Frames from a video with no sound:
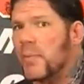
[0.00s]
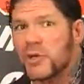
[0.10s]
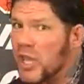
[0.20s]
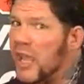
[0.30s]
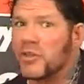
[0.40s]
up
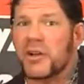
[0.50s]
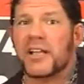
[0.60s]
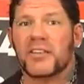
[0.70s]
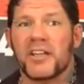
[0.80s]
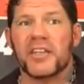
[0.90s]
because hey, you're
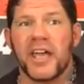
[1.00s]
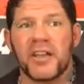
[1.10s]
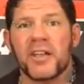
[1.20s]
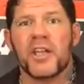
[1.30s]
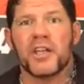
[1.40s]
not done yet.
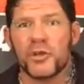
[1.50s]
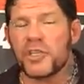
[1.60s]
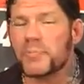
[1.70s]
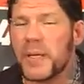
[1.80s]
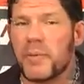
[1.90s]
You
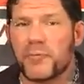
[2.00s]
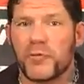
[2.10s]
just beat him up for